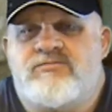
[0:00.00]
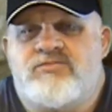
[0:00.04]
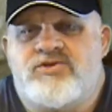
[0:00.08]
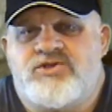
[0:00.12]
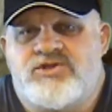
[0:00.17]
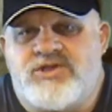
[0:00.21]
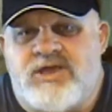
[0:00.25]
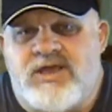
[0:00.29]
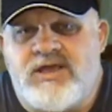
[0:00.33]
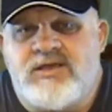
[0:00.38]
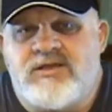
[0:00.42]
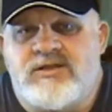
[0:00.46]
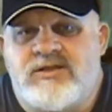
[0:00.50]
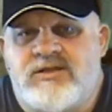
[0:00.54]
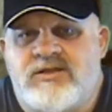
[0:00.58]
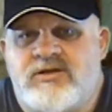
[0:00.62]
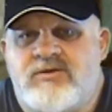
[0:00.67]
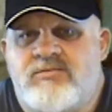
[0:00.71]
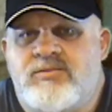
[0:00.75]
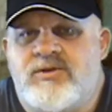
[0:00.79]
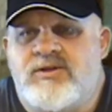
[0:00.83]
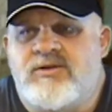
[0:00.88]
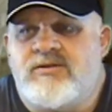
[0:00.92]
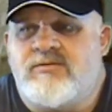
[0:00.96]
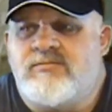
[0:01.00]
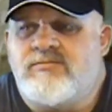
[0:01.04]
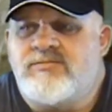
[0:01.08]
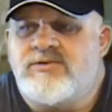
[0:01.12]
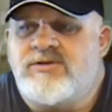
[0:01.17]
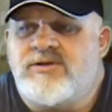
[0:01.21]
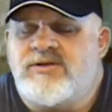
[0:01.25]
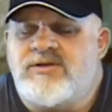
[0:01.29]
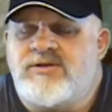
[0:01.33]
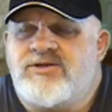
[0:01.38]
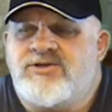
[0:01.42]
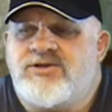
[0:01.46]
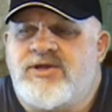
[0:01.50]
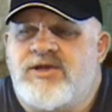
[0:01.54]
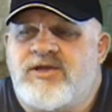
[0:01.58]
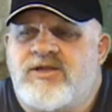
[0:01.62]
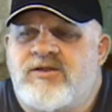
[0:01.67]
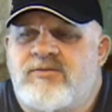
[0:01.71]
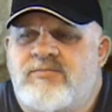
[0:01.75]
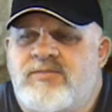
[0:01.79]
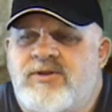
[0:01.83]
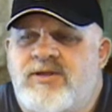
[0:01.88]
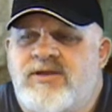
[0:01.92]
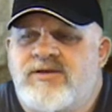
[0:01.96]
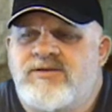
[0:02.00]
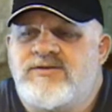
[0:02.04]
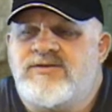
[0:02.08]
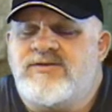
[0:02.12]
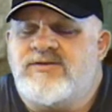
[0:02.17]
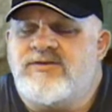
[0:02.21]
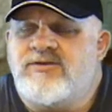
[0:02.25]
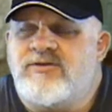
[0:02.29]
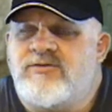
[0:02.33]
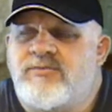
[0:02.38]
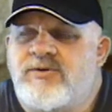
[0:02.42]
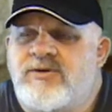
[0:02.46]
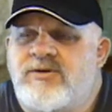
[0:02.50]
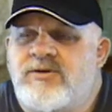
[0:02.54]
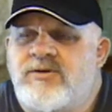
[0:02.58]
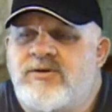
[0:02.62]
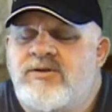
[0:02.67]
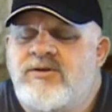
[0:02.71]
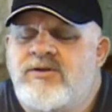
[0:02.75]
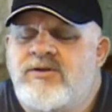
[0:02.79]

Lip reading: shake a little bit, shake the place a little bit.